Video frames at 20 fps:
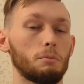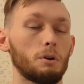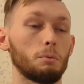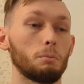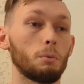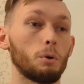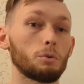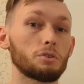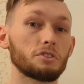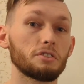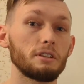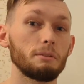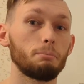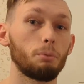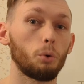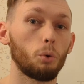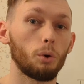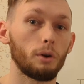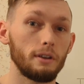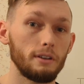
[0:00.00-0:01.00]
Mostly
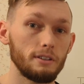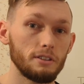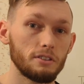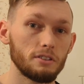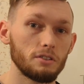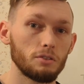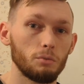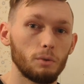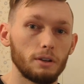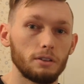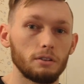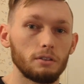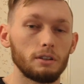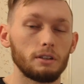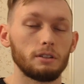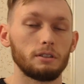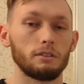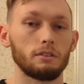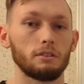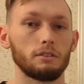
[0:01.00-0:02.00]
boys when they're
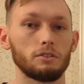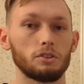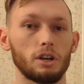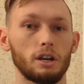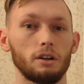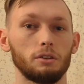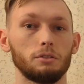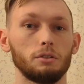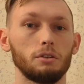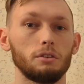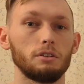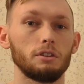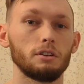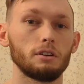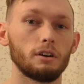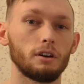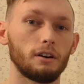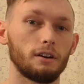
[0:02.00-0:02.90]
in childhood.